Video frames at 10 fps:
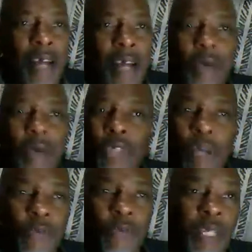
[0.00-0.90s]
I was coming
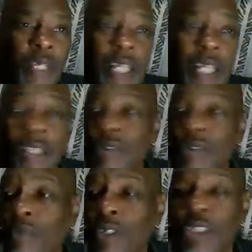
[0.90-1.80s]
from Kenyatta
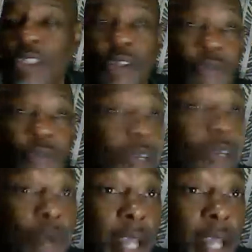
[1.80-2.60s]
University on the freeway,